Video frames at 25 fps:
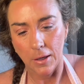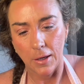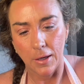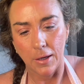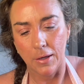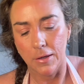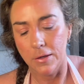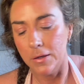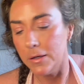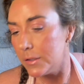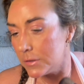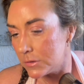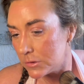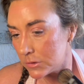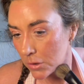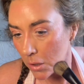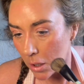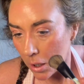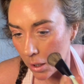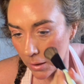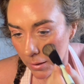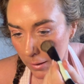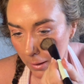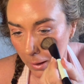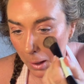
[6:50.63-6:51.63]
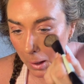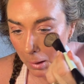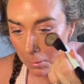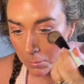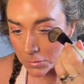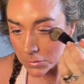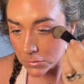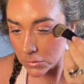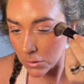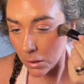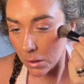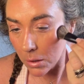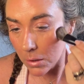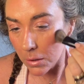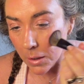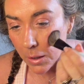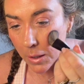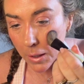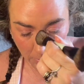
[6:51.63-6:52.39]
and it's on Amazon.